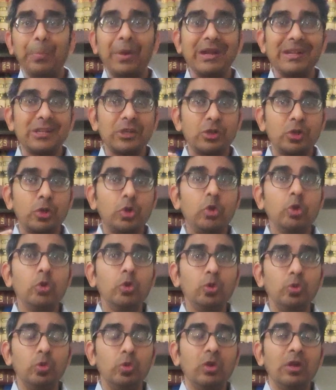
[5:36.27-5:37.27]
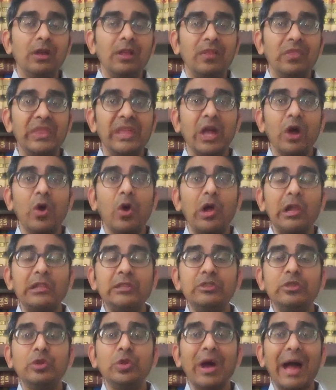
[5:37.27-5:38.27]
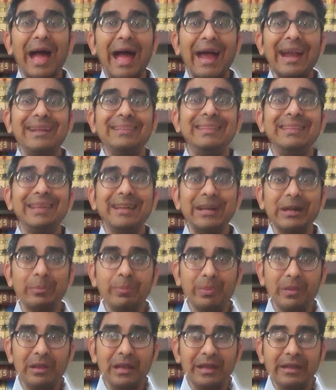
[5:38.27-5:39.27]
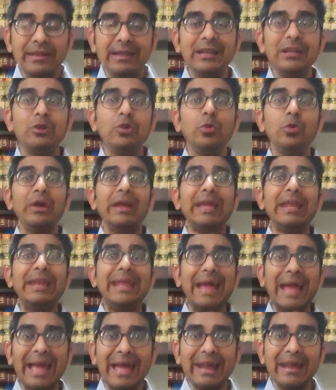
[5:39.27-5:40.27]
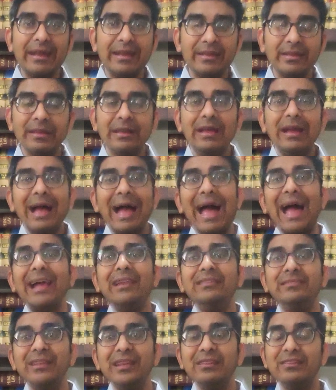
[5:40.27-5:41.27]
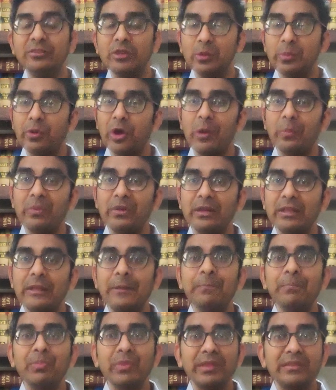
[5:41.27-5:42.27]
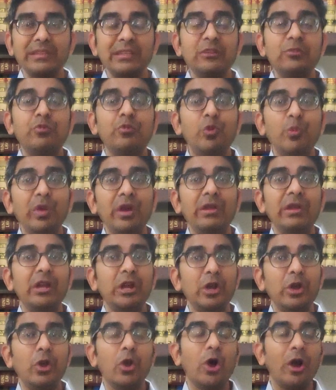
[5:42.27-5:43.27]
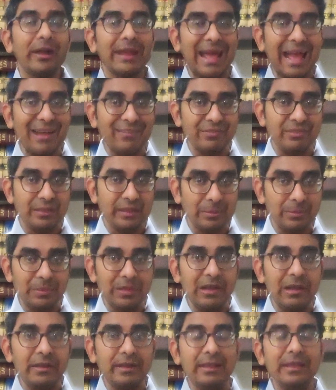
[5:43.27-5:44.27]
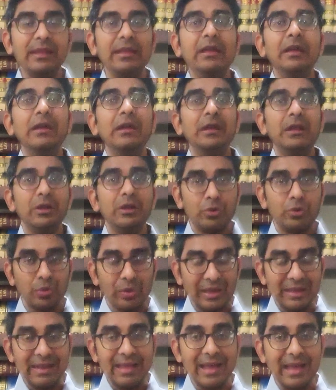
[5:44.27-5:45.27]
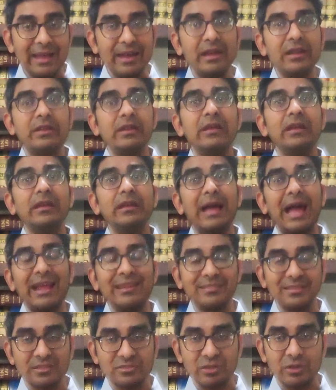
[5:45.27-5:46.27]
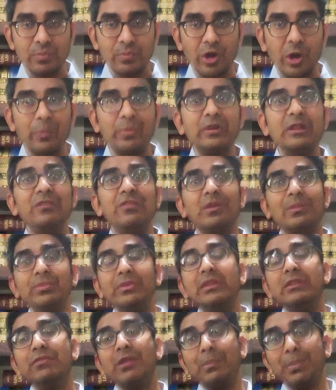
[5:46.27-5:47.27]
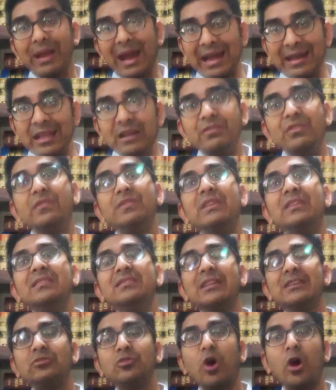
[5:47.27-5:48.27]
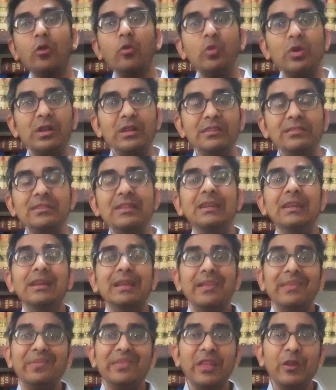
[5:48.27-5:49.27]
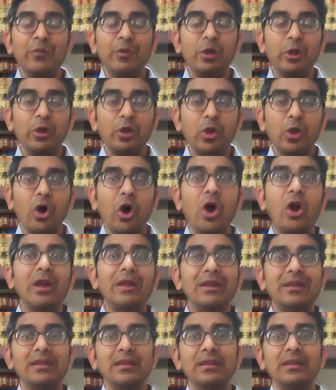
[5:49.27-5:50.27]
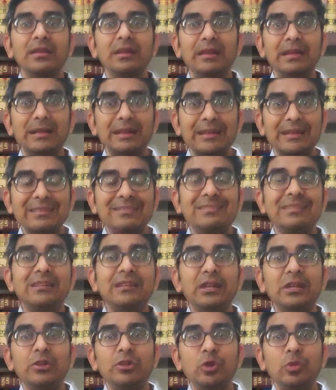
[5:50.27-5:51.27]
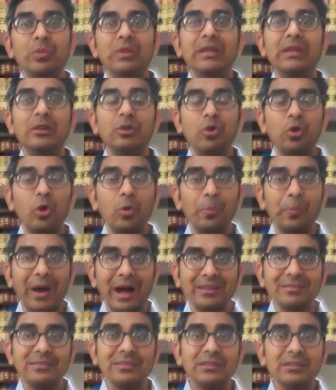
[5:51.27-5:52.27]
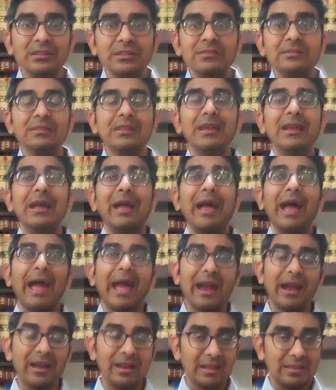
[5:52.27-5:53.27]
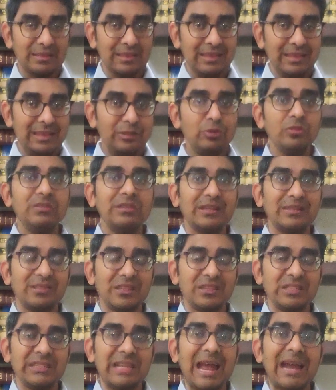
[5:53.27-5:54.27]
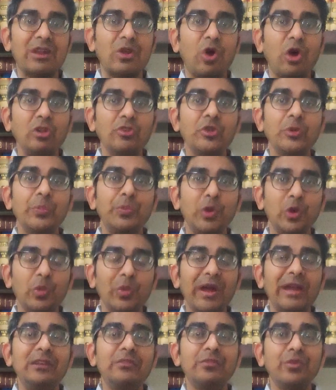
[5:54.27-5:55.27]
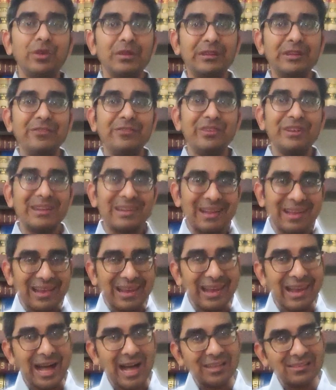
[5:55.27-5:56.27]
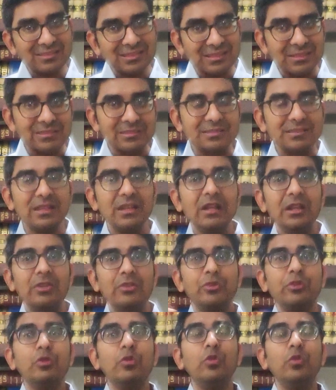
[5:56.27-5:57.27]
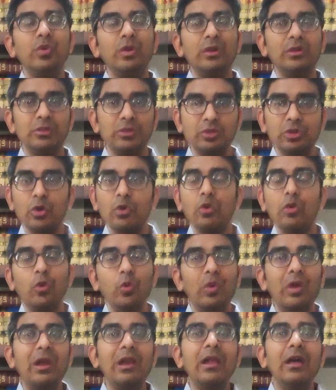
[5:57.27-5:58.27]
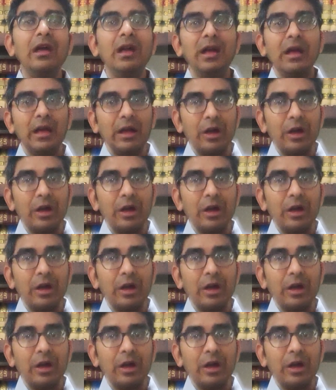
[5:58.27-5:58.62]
But two, they also had the ability to inherit ancestral property. Since women did not have the ability to inherit ancestral property from 1956 onwards, they were not considered to be coparsanas. And the Hindu Succession Act also provides for different classes through, you know, who will